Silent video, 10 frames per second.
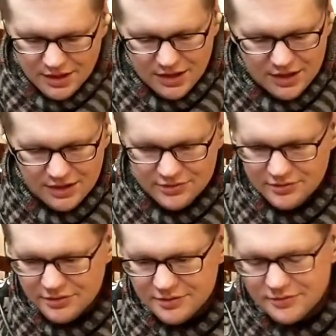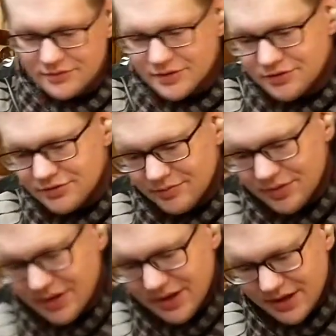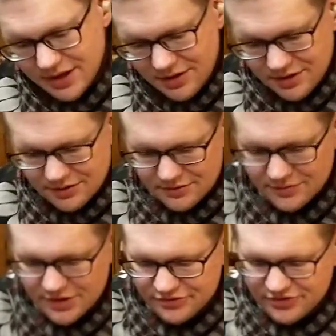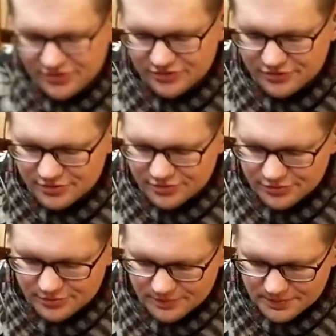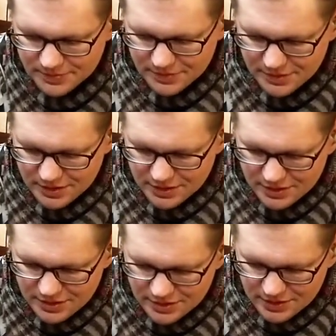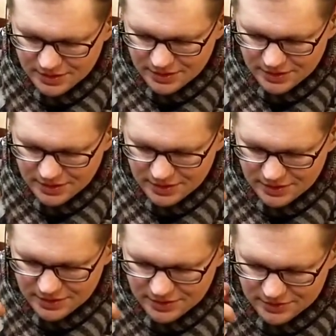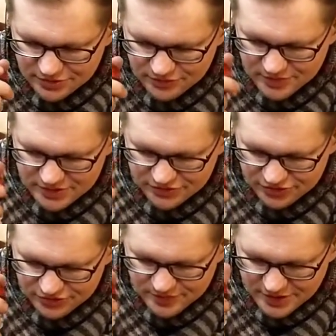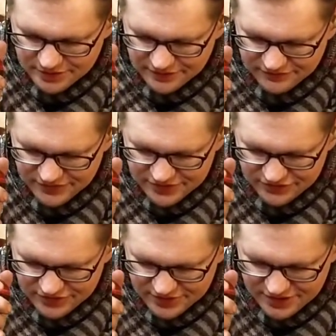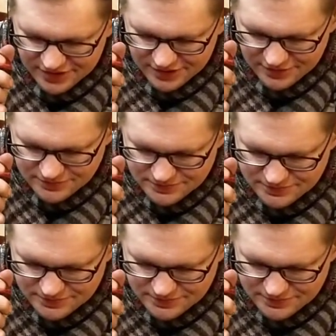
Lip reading: And we're going to do the blade. We've got a set screw. And this bit just barely fits in there.